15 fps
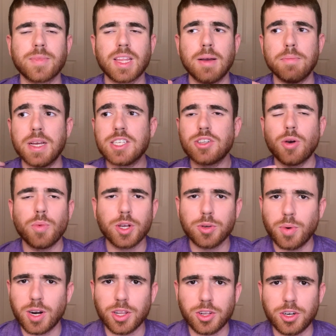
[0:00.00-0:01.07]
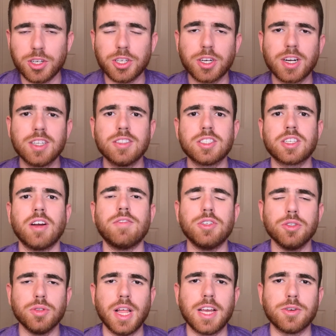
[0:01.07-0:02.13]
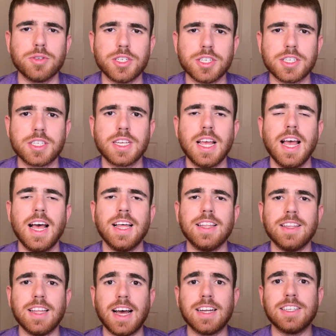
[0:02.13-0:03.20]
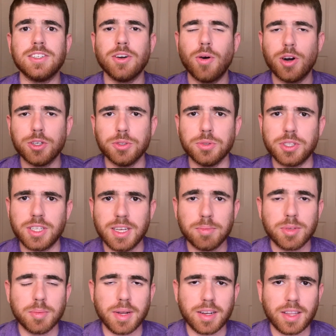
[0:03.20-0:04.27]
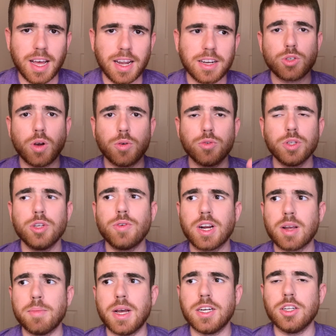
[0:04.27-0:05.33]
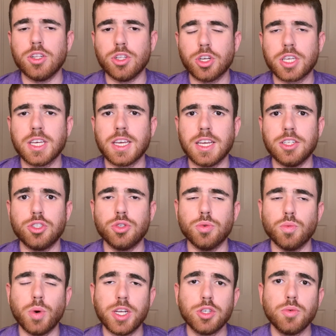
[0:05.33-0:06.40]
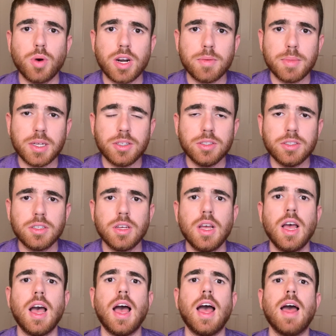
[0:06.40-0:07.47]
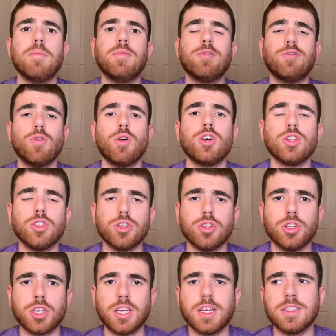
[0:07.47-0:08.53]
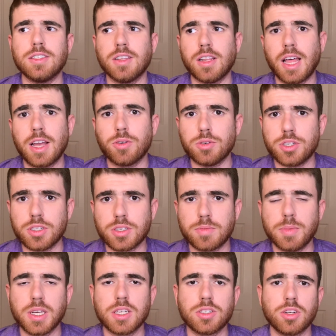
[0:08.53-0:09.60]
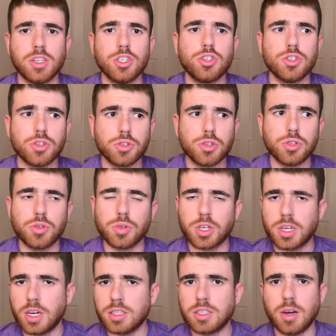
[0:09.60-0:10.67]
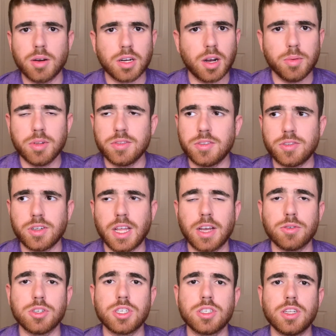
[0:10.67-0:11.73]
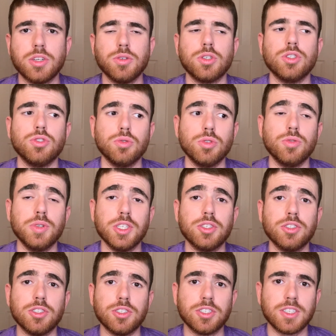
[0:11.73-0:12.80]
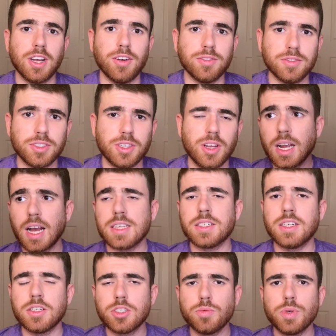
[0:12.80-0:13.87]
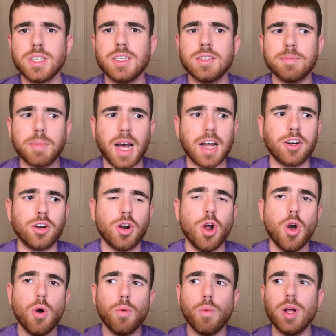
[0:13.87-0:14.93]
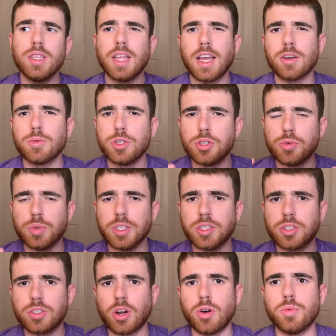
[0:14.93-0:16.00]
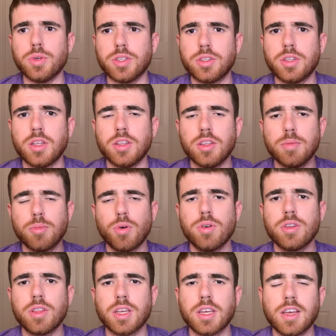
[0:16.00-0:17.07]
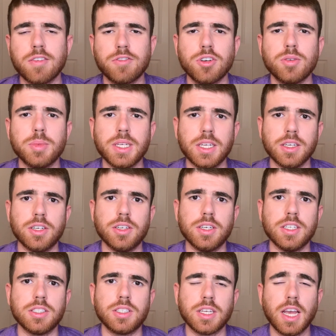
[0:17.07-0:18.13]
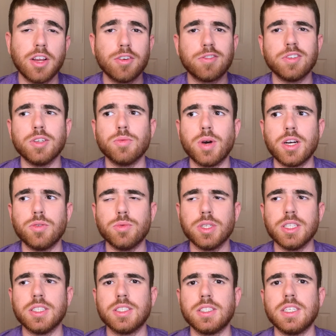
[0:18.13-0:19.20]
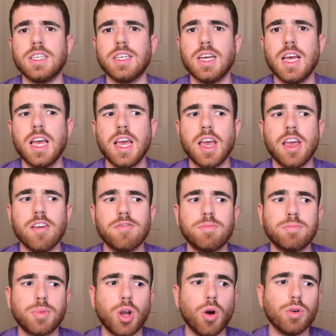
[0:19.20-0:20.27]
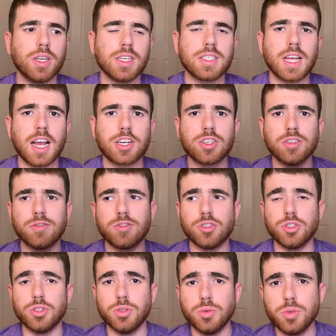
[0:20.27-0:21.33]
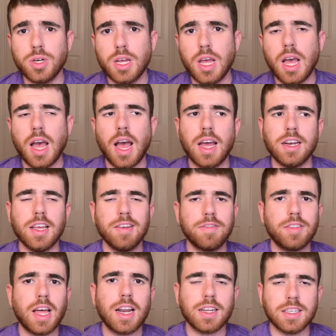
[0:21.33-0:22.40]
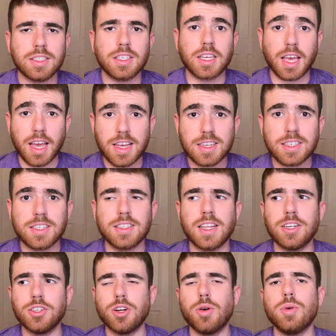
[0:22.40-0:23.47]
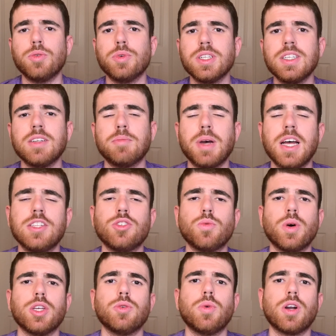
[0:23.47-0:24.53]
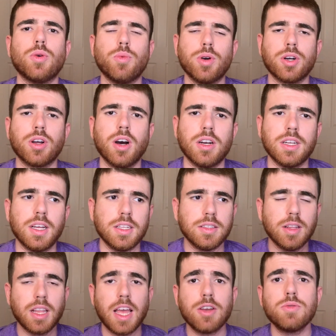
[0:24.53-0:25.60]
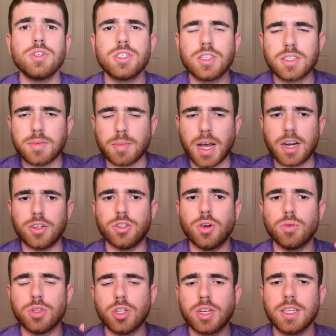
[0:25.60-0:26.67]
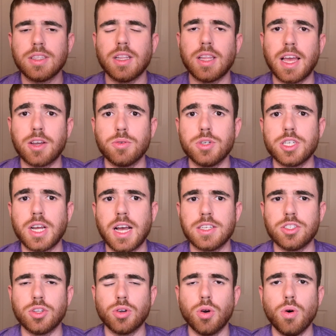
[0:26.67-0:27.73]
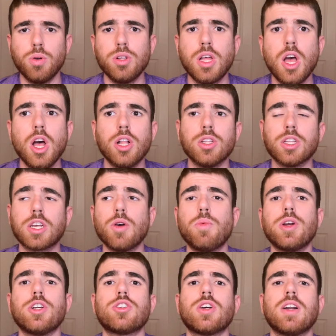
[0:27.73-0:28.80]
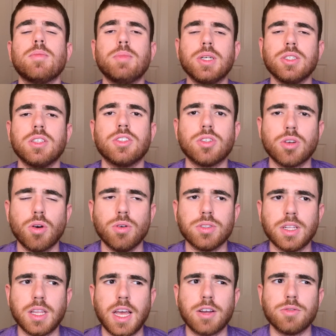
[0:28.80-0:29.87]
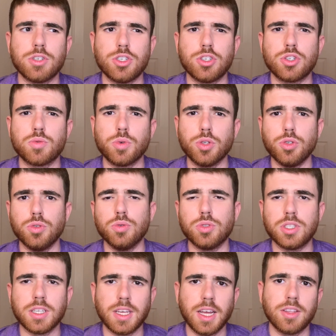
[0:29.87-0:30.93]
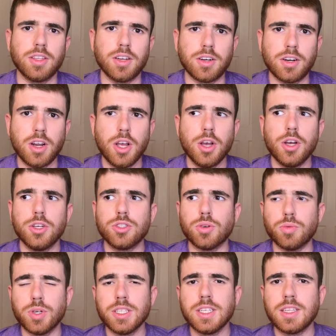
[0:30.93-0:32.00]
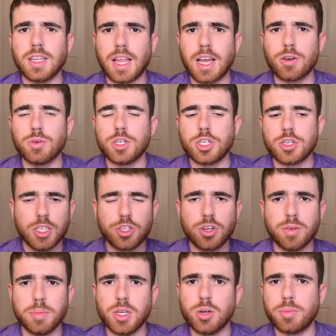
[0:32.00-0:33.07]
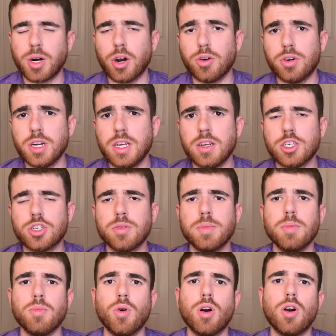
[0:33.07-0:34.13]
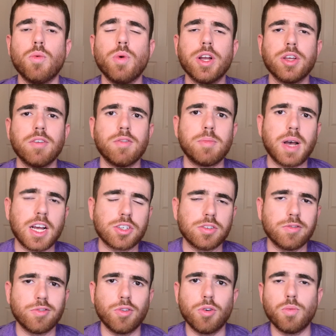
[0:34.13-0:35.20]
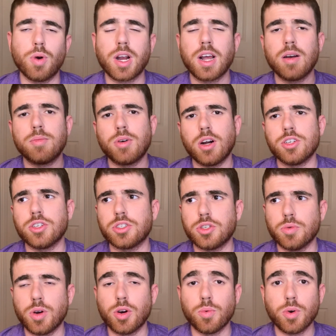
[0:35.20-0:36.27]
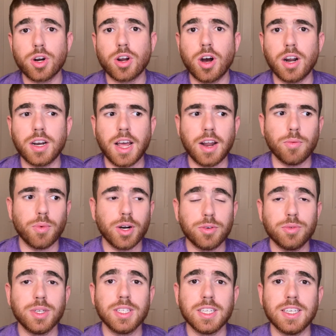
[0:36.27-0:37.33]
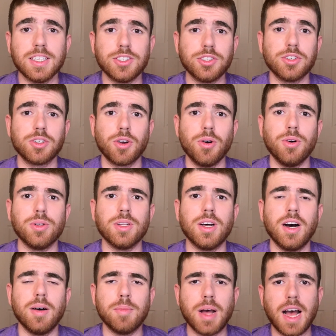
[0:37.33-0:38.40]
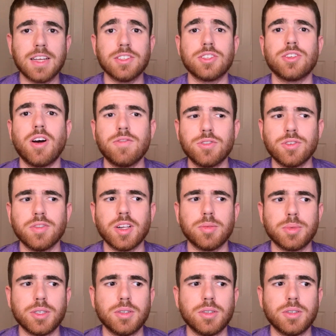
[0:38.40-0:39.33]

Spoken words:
based on what you want to learn, you're going to discover new languages that are used to implement that. So I would really recommend looking into what you want to build before looking into the languages, because it'll introduce you to a couple of different languages, and then you can do the research yourselves. Guys, it doesn't really matter what language you really start with. The important thing, if you're a beginner, is to get your feet wet and really see if coding is actually for you. And if that is the case, then it really depends on what you want to work on. The language doesn't matter. Don't look at the language as the goal. Look at what you're trying to build as the goal, and the language is just what you use to get there. So really the language shouldn't be your priority. It should be more what you have a passion for, what kind of projects you want to work on, and what really is your goal as a software developer.